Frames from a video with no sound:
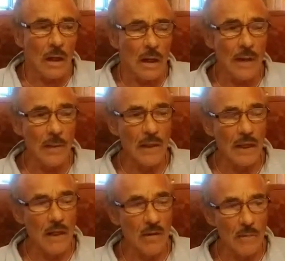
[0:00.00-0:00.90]
I mean, I
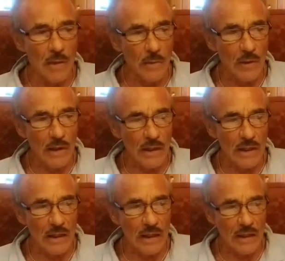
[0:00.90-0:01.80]
can remember
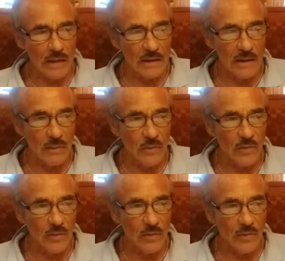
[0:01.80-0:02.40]
I had a date with